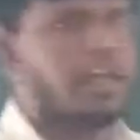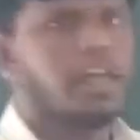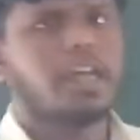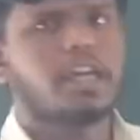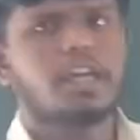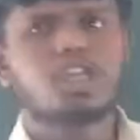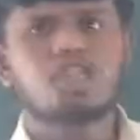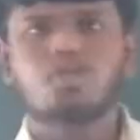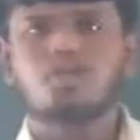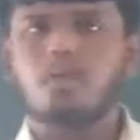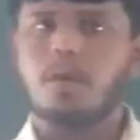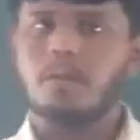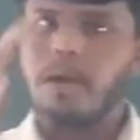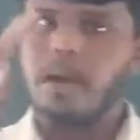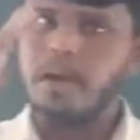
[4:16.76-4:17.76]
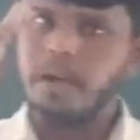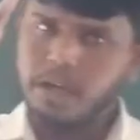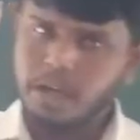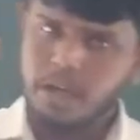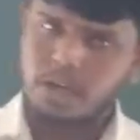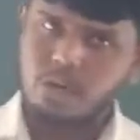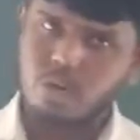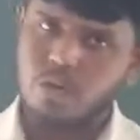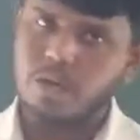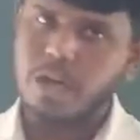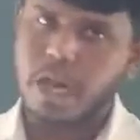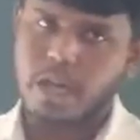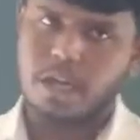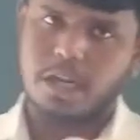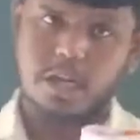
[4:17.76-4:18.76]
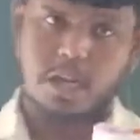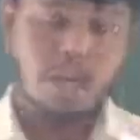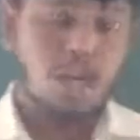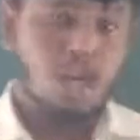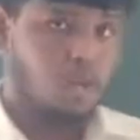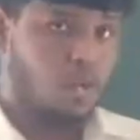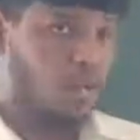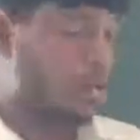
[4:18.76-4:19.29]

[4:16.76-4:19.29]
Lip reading: decrease from 100 to 90, you